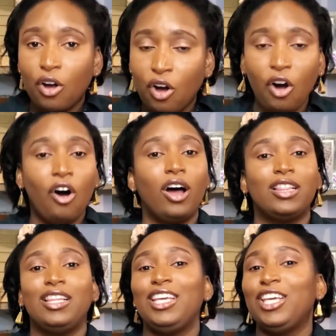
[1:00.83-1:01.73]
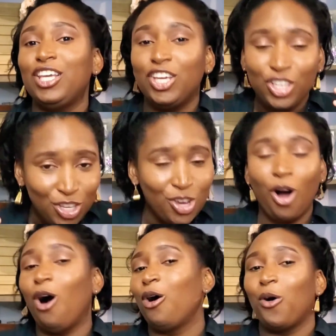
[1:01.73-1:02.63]
godly
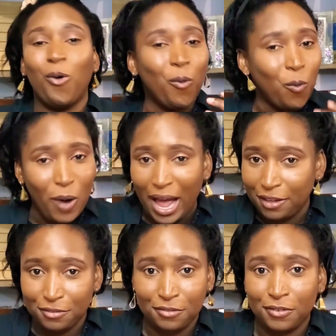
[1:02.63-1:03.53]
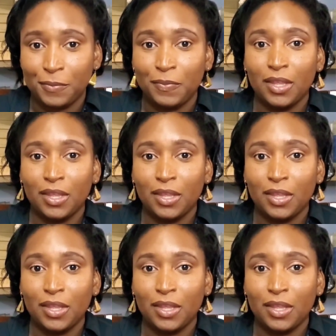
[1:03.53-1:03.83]
young wife.